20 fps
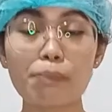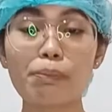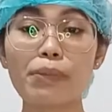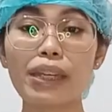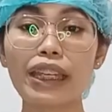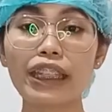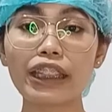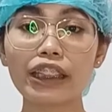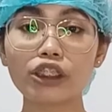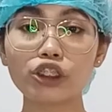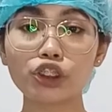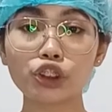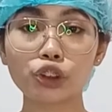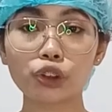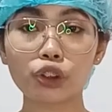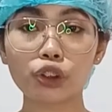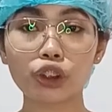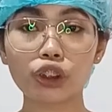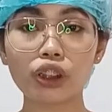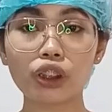making
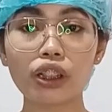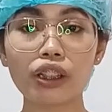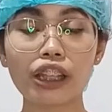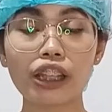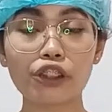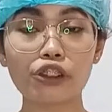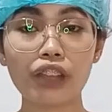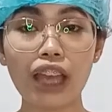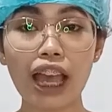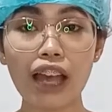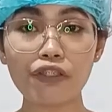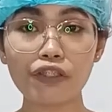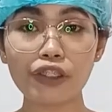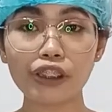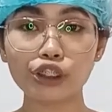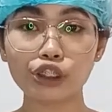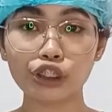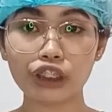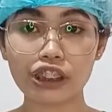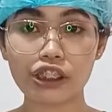sure that you have
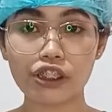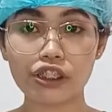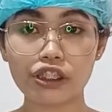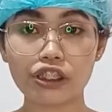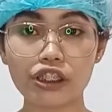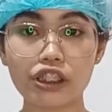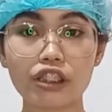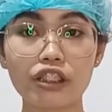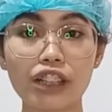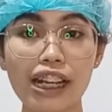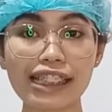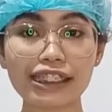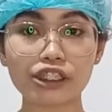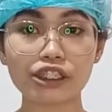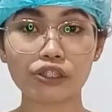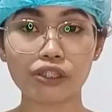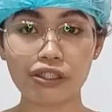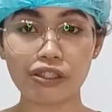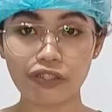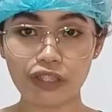to trigger the
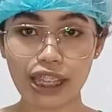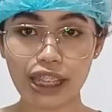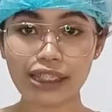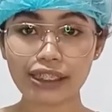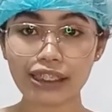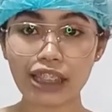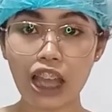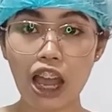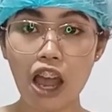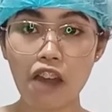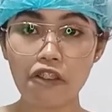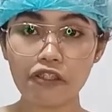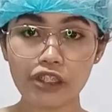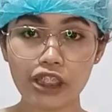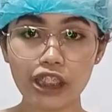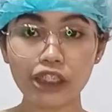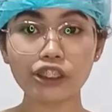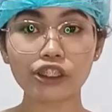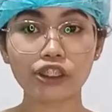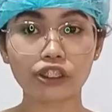grasp reflex
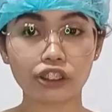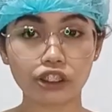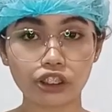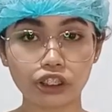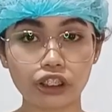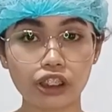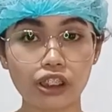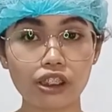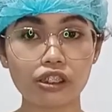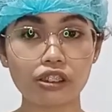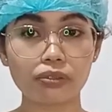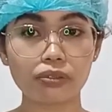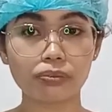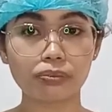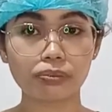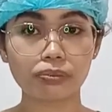of each surgeon.